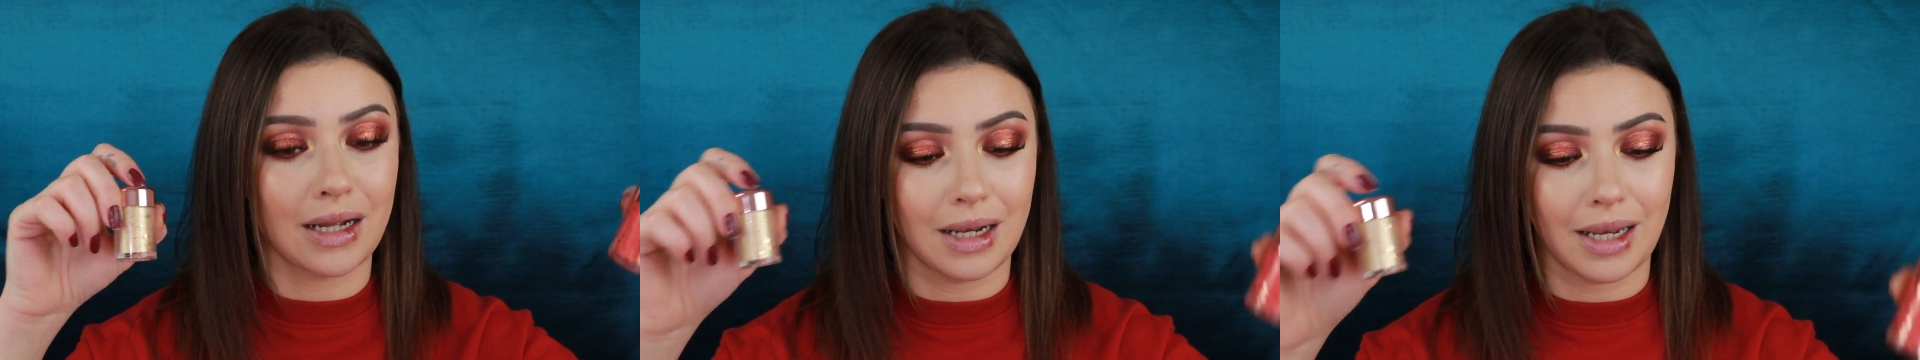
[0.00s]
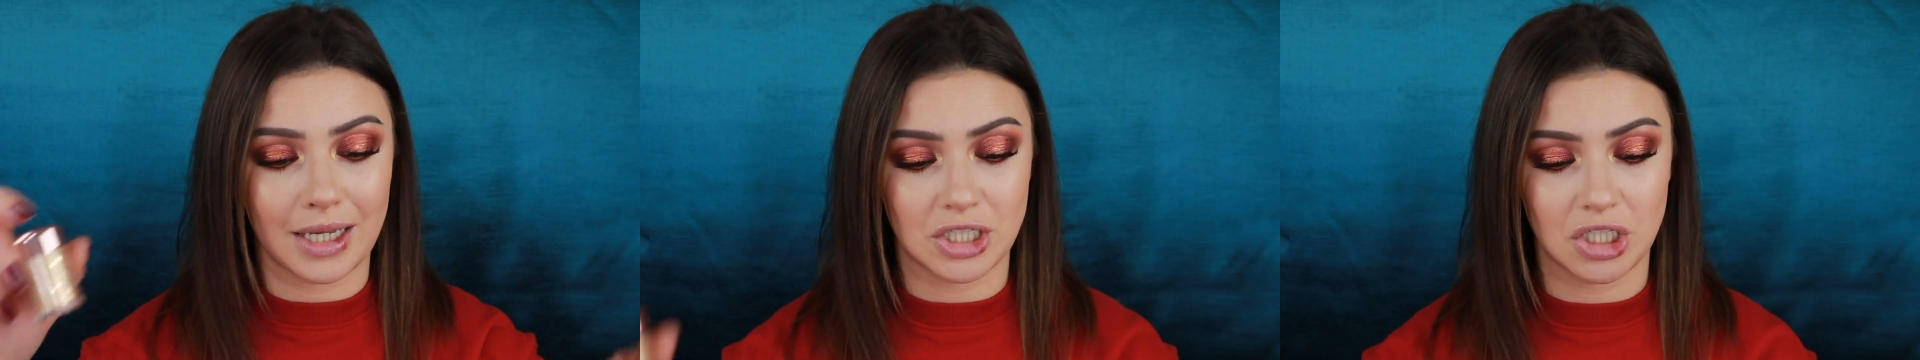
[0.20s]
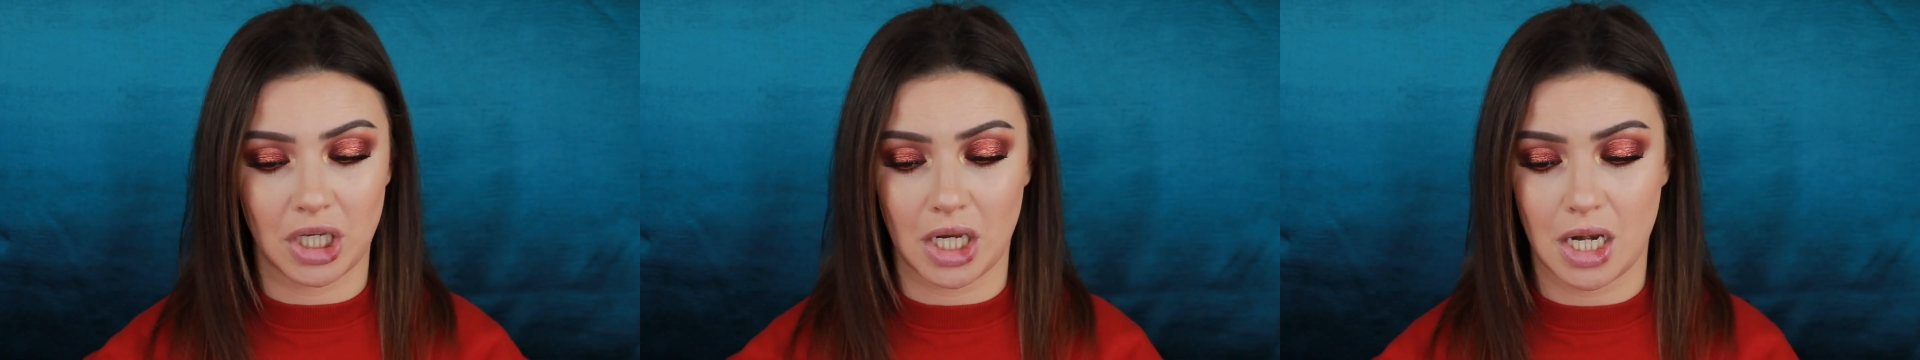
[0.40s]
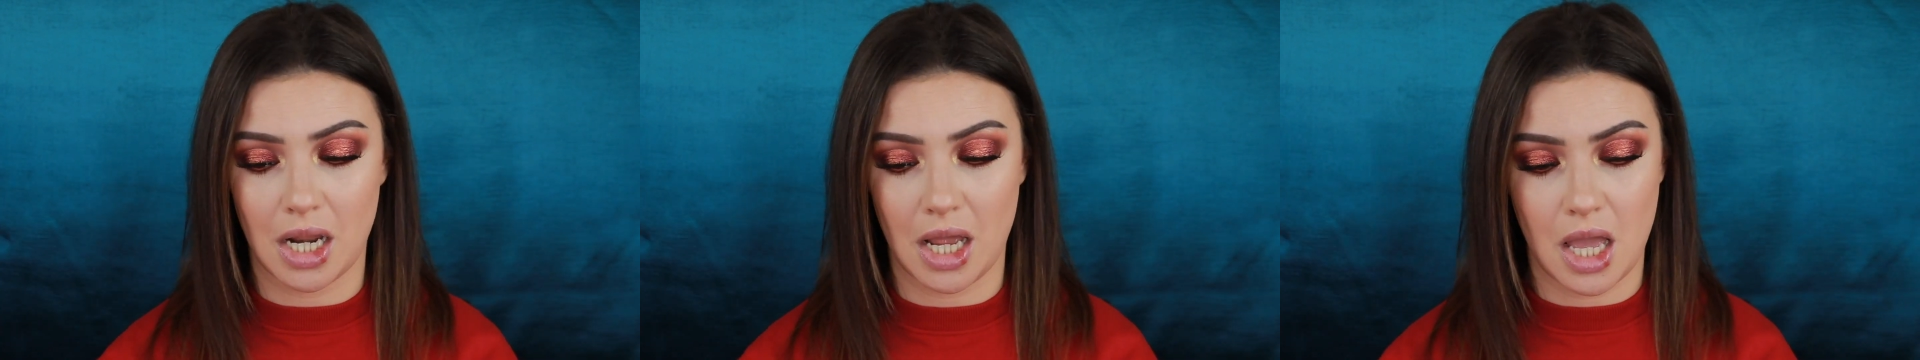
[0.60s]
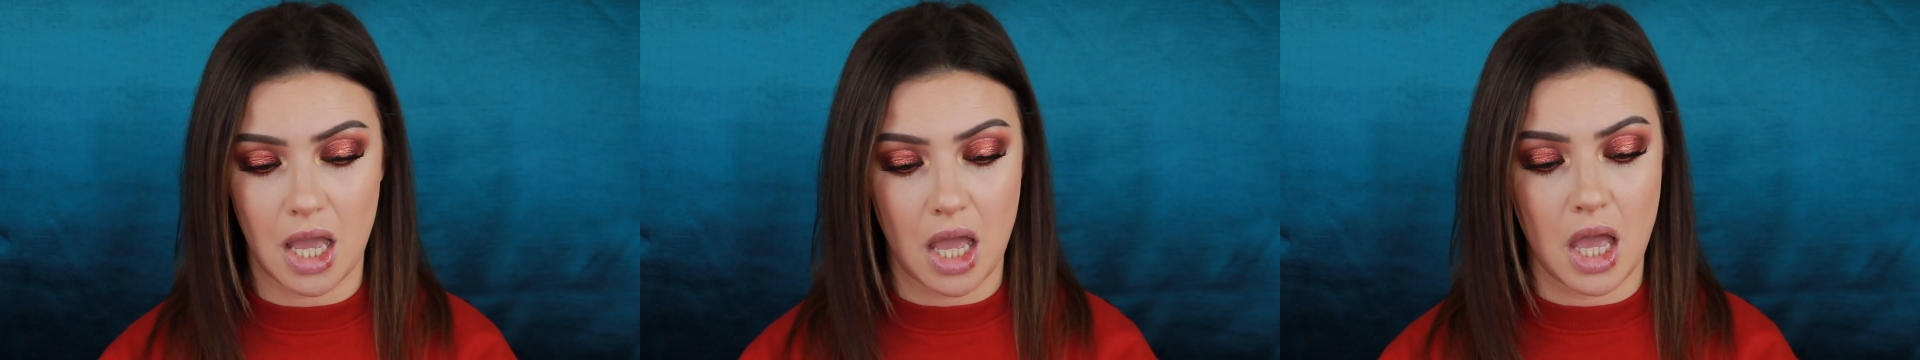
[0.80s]

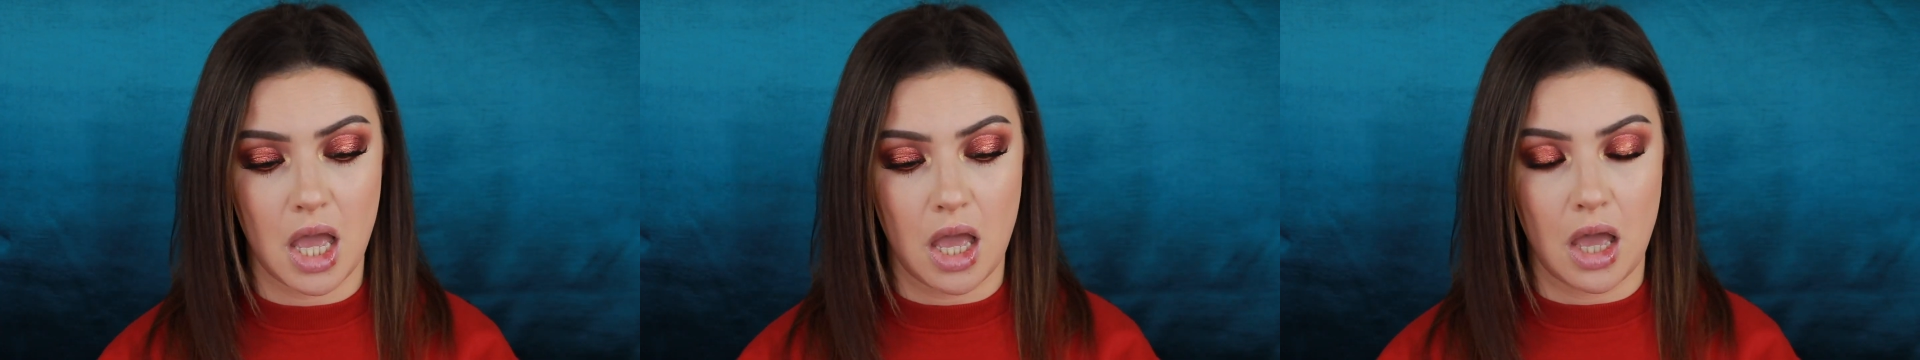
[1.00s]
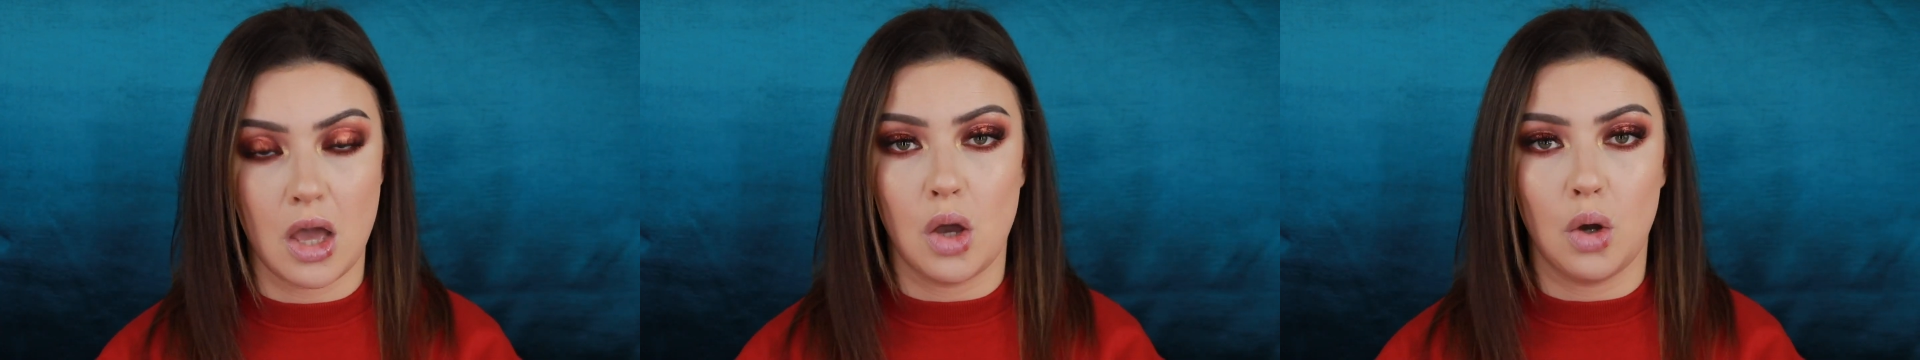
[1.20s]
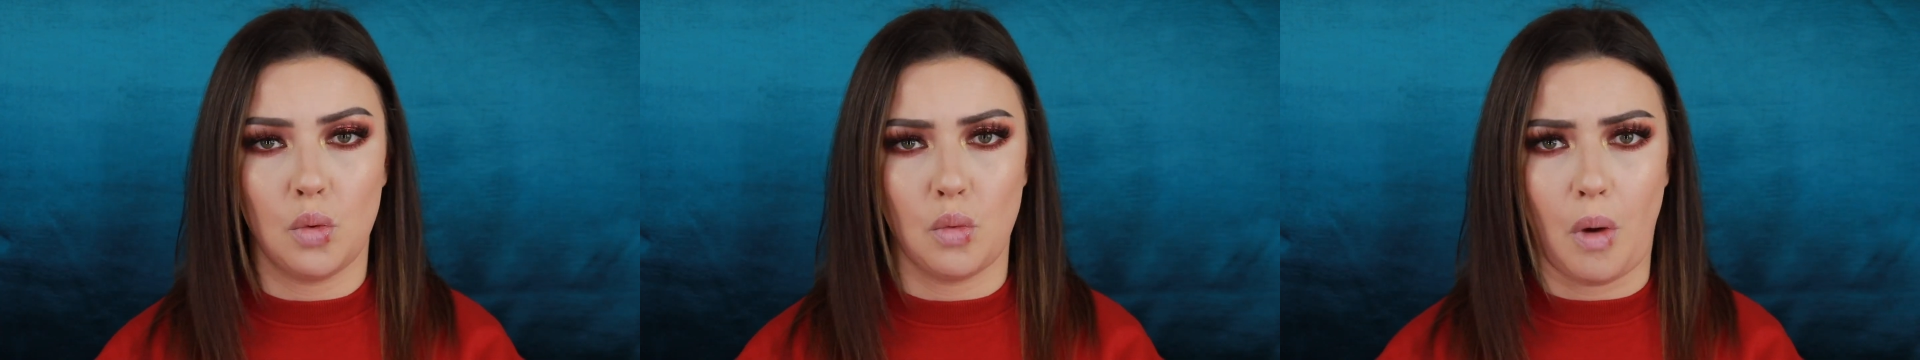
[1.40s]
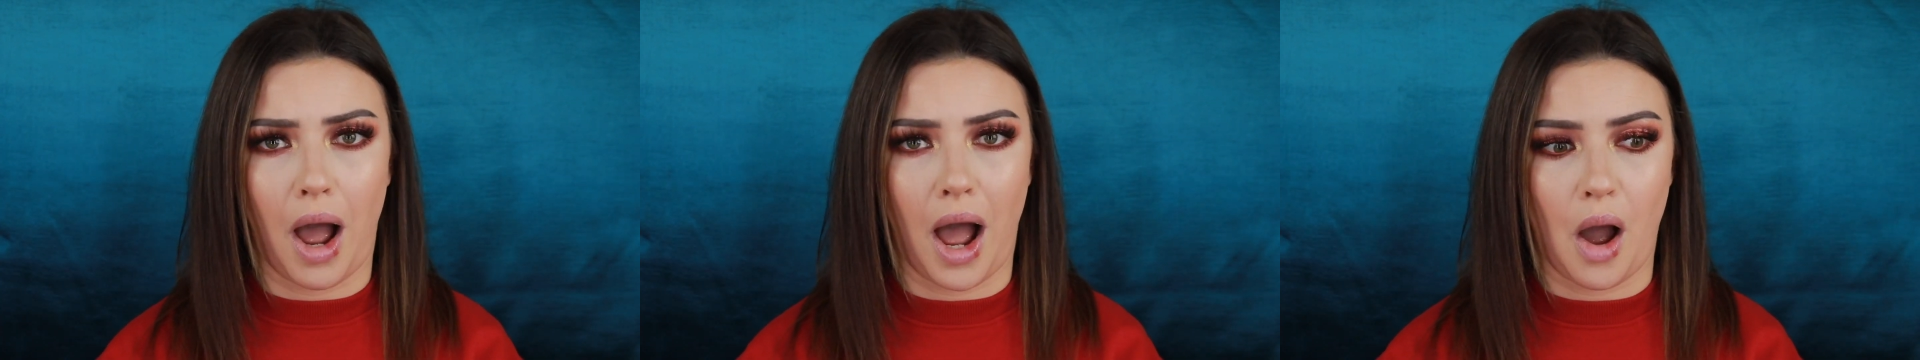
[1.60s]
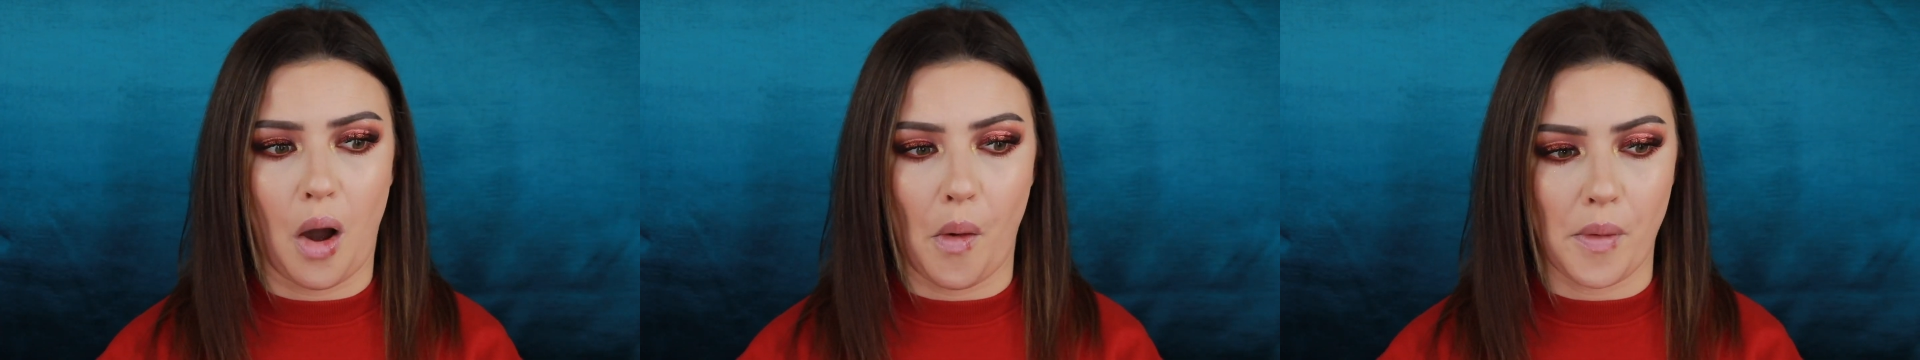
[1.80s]
collection.
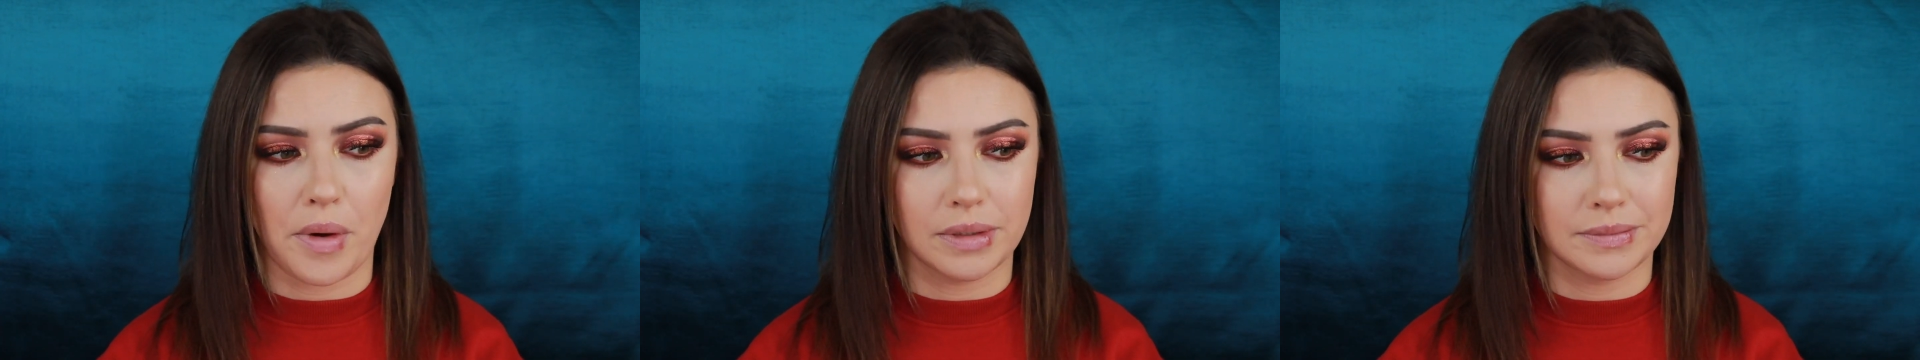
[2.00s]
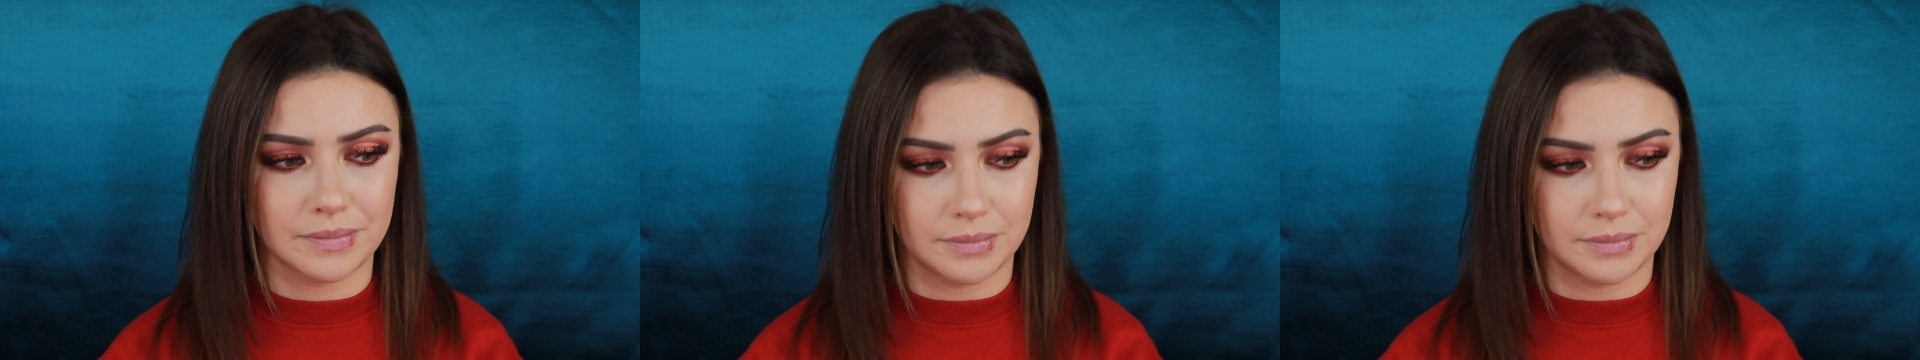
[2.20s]
Wow.